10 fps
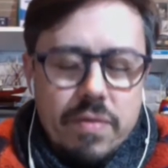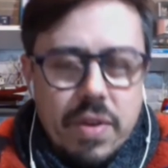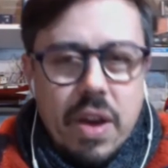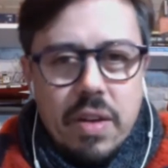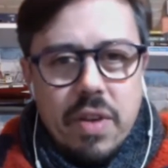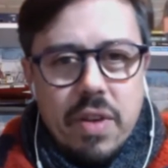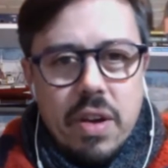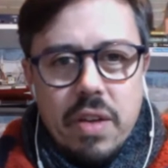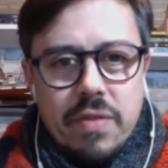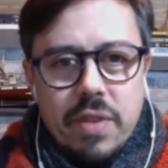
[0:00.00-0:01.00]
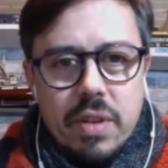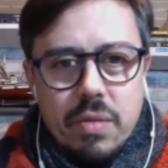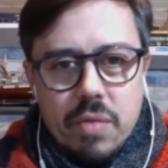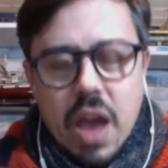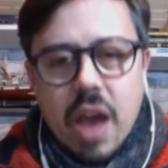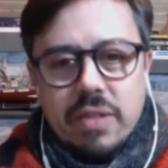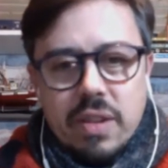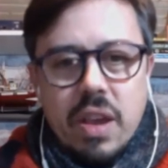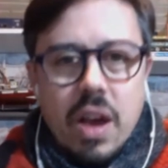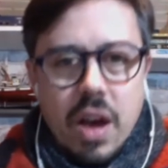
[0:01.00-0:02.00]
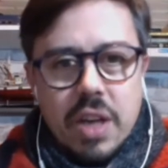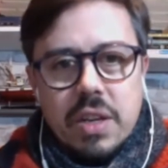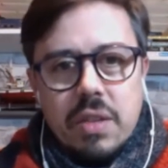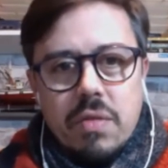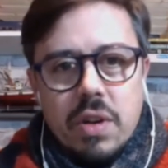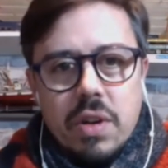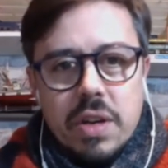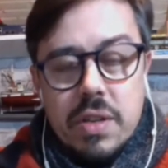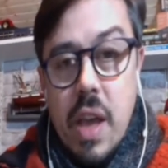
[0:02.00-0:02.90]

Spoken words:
very, very unfair that we ask IT coordinators.